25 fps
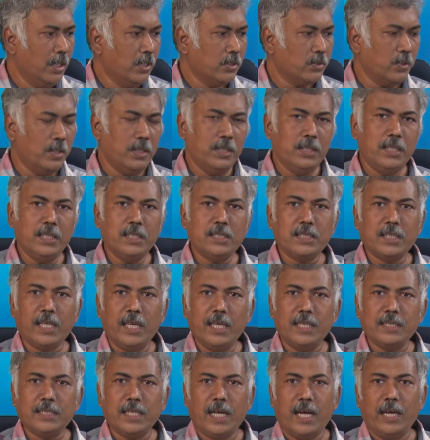So, in this
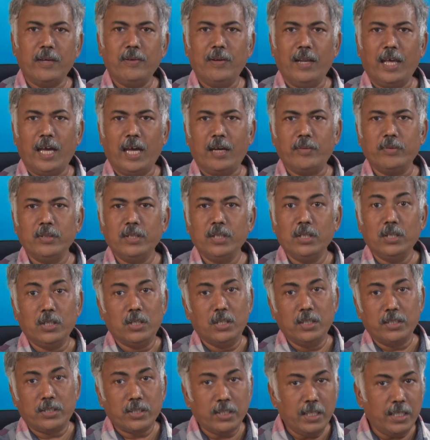case I will have
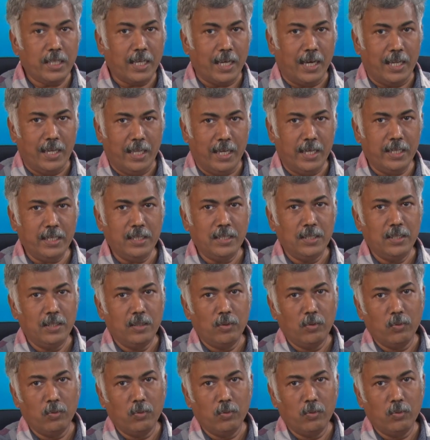uh, 3 color,